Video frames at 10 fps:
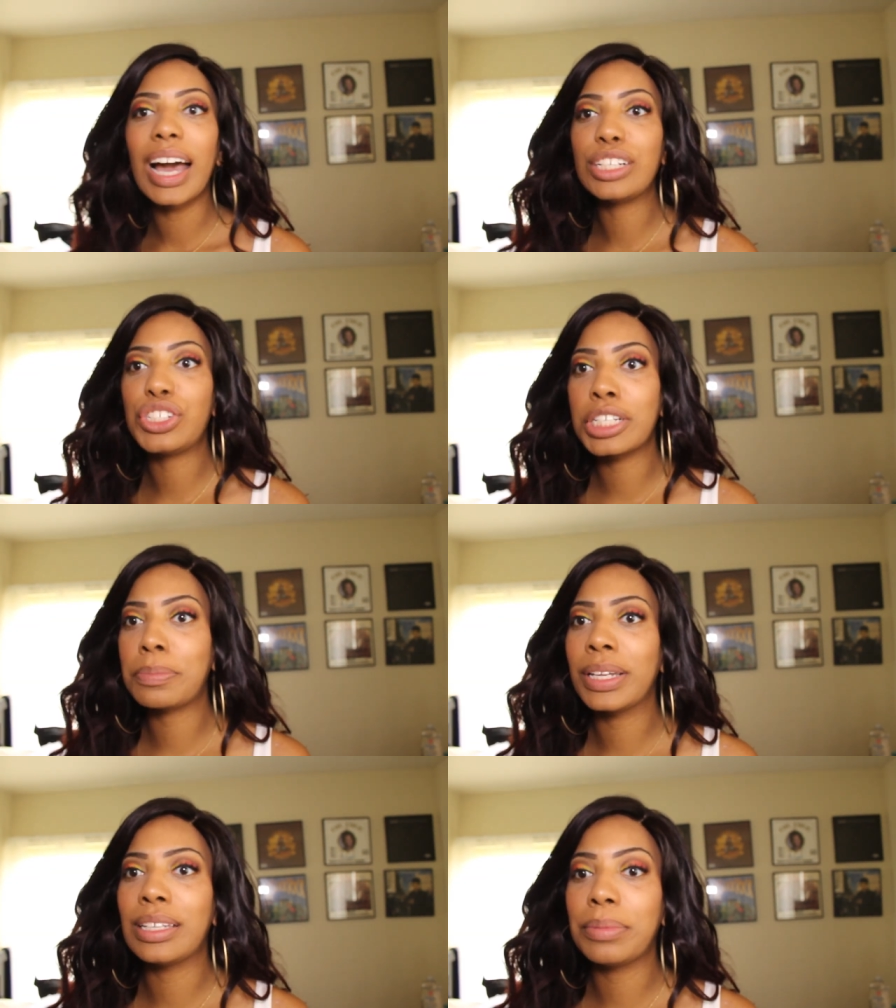I
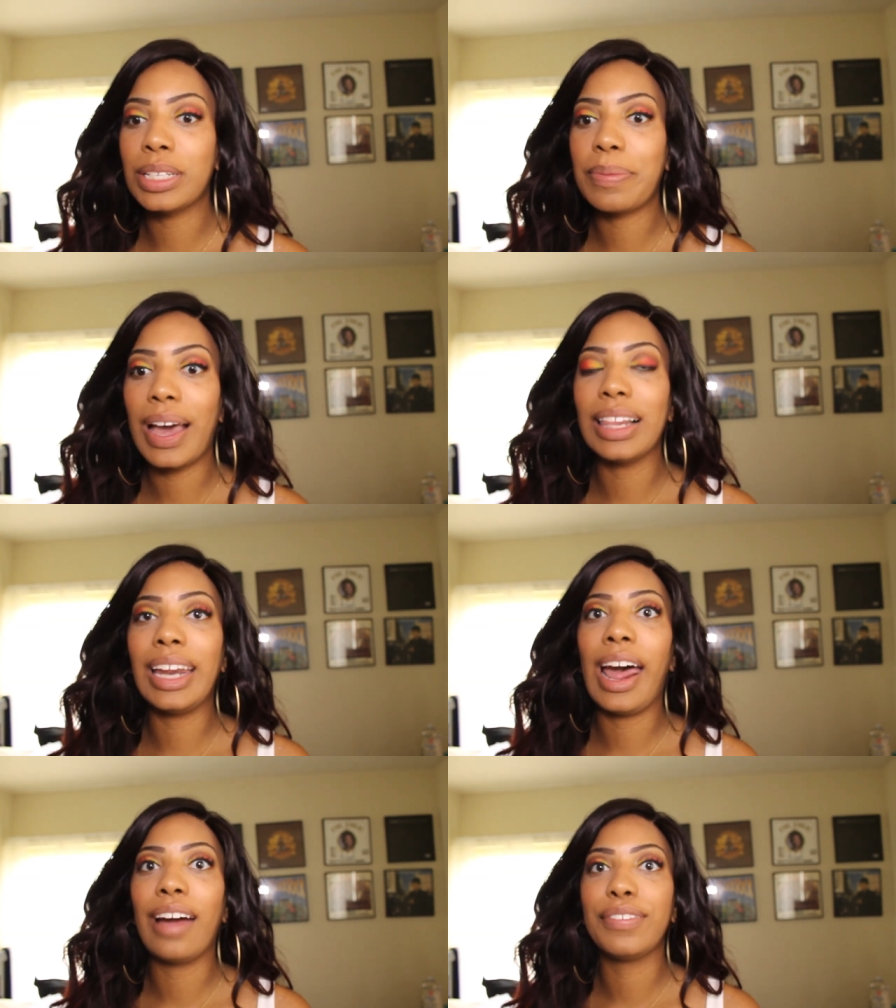just picked up this
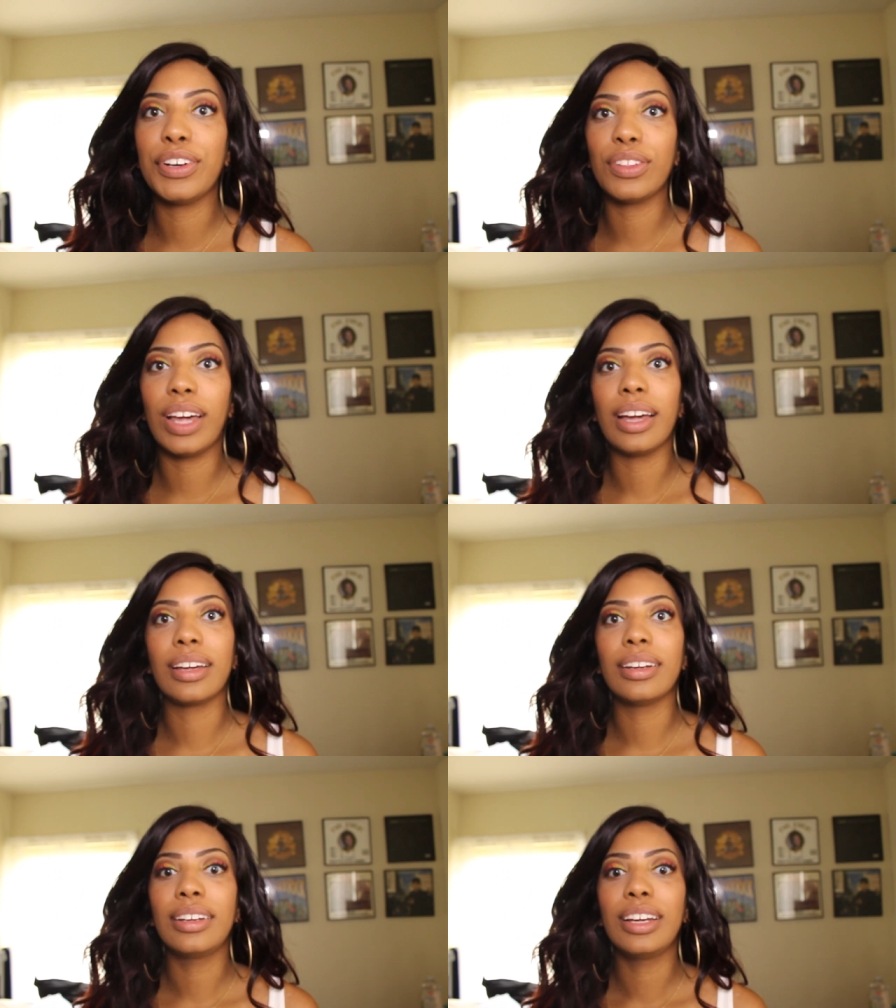palette after
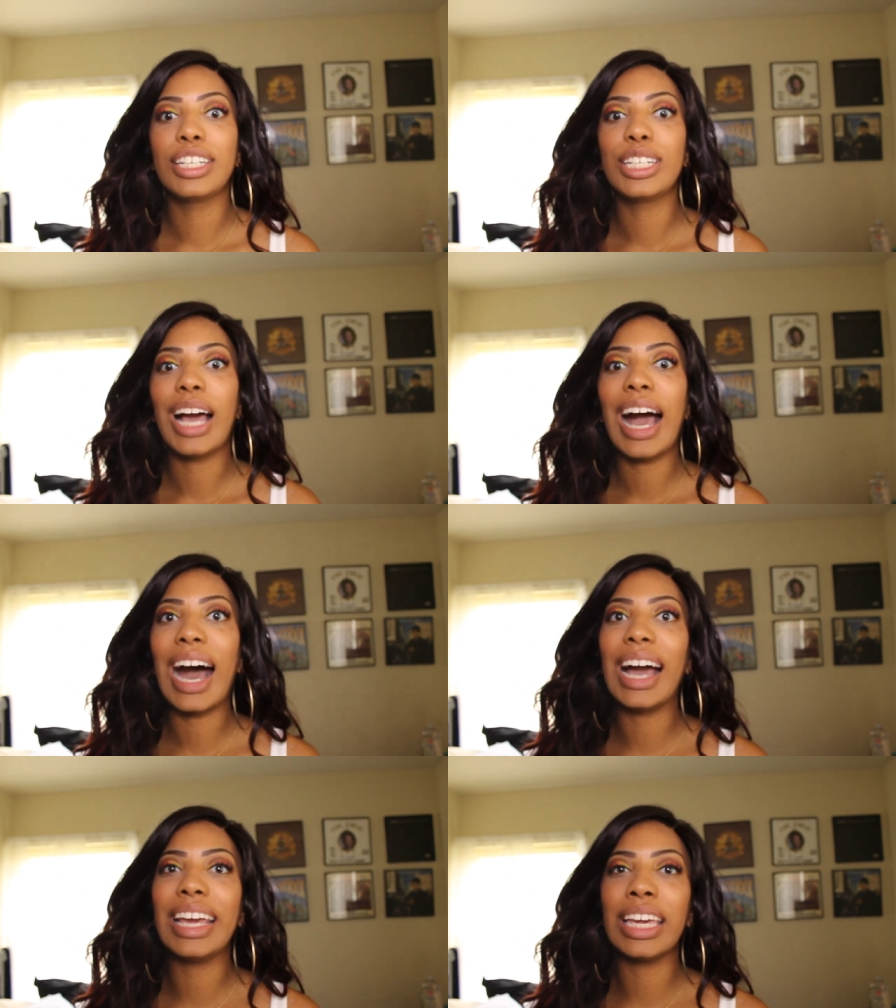like
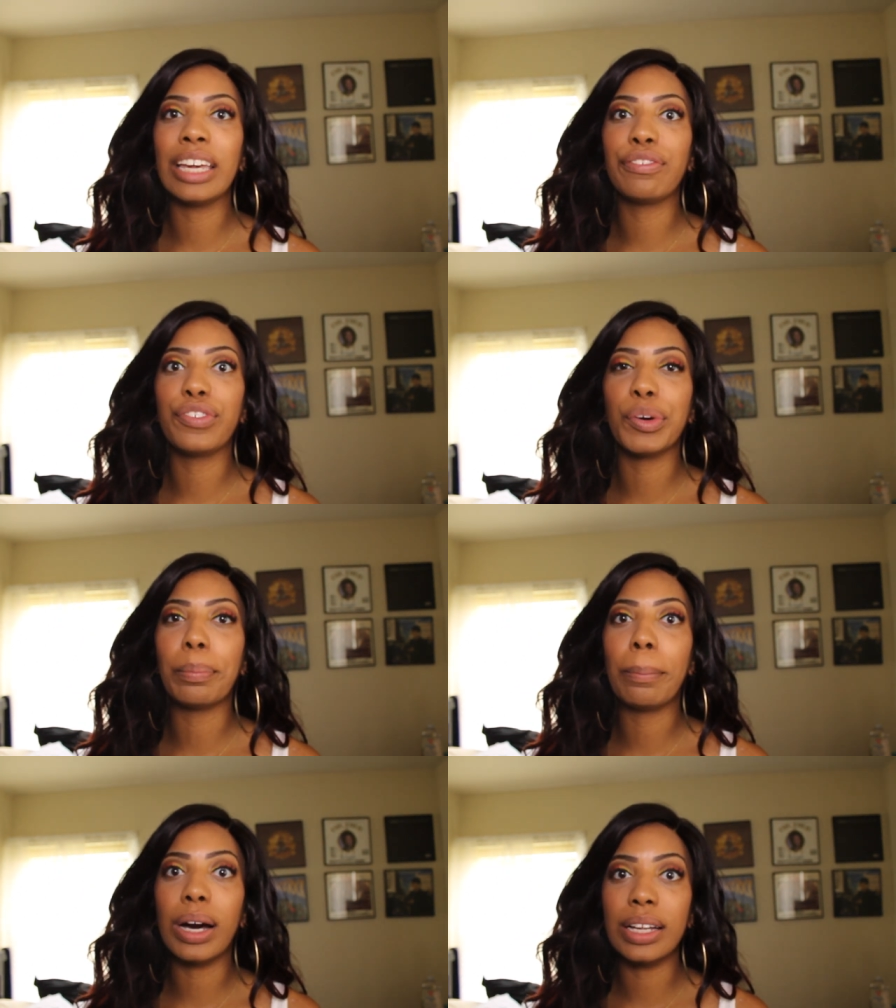eyeing it
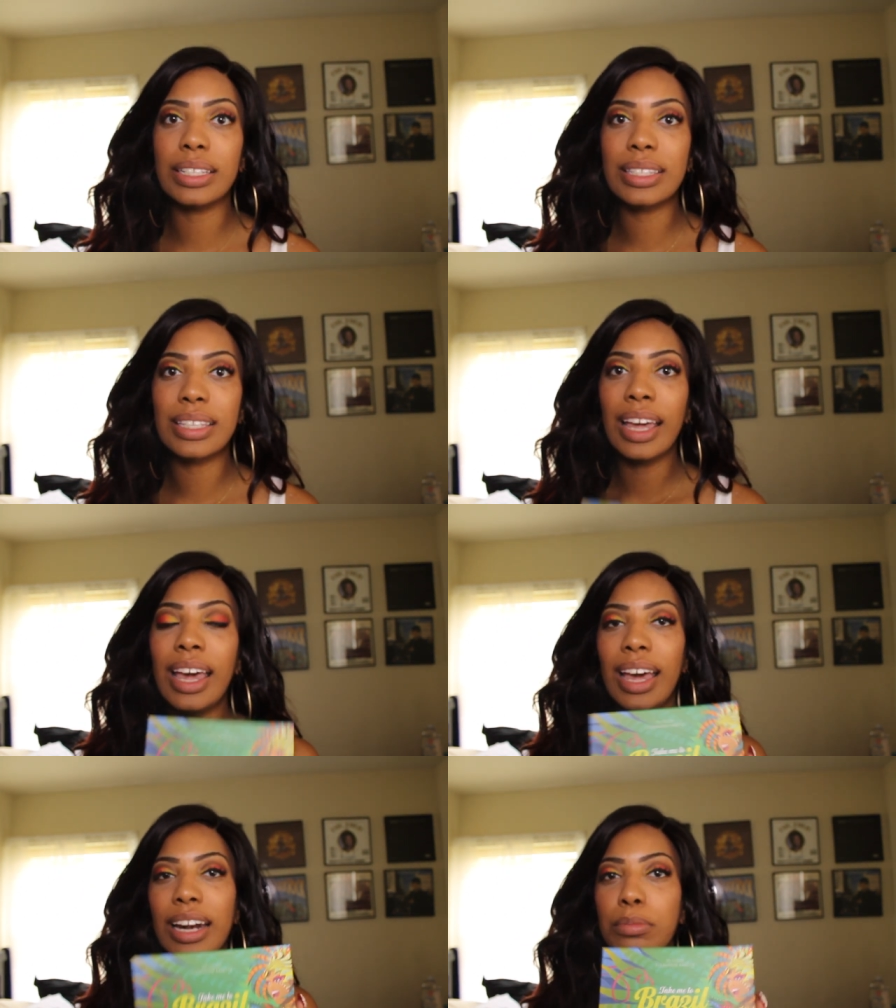for months,
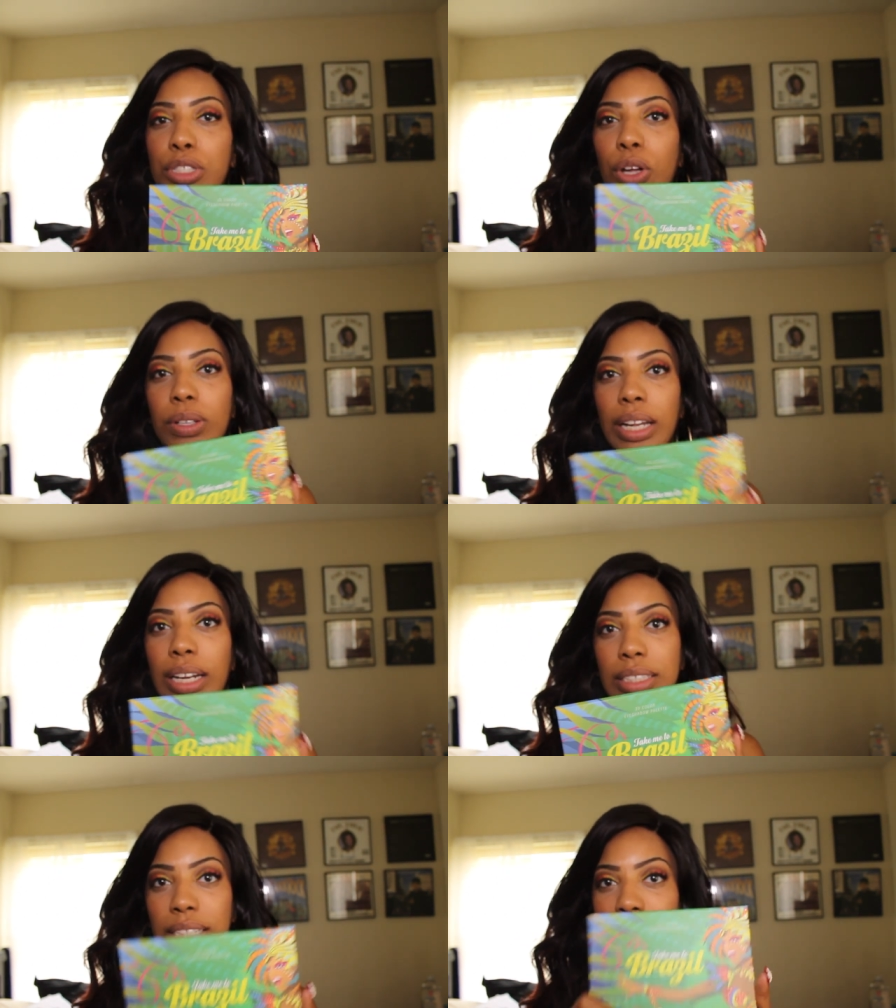and I'm so
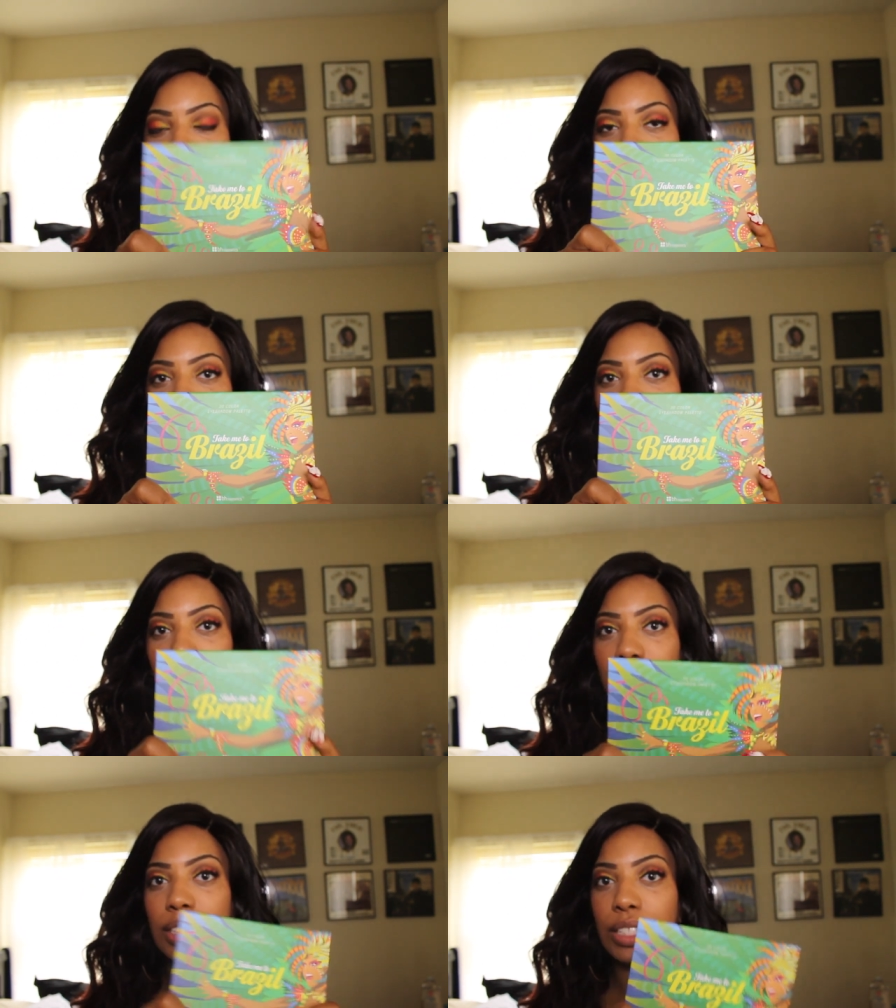glad I did. It's
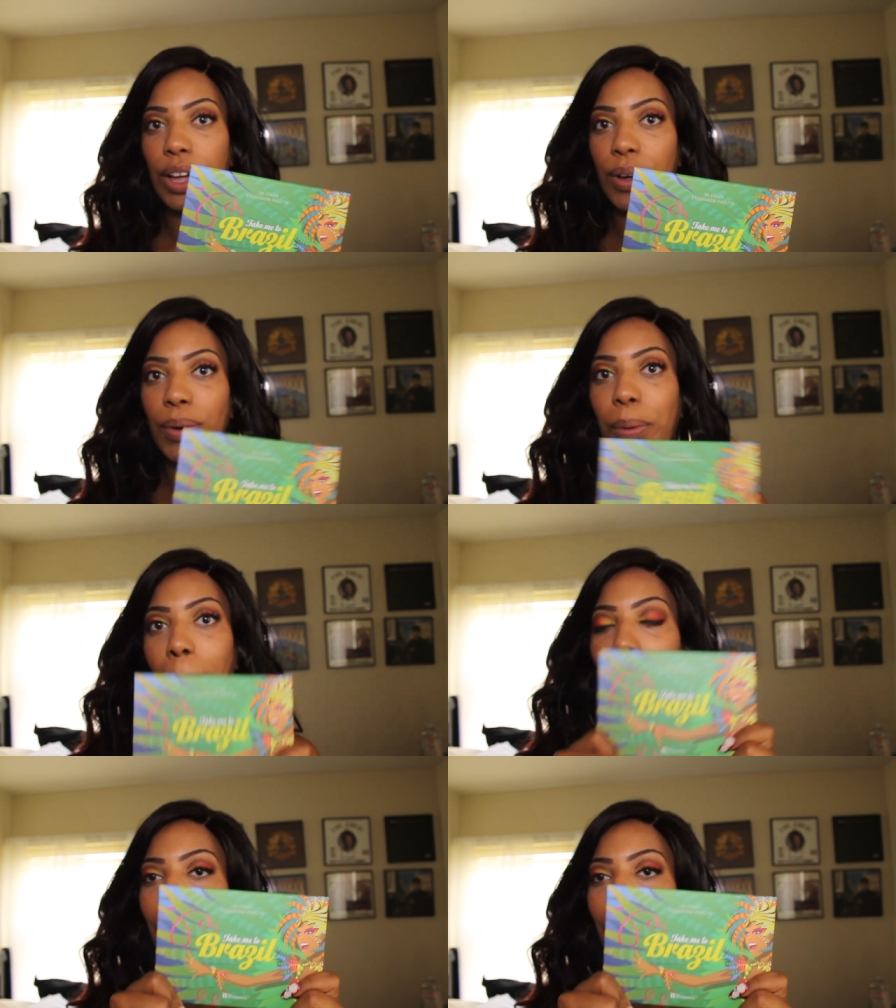everything. So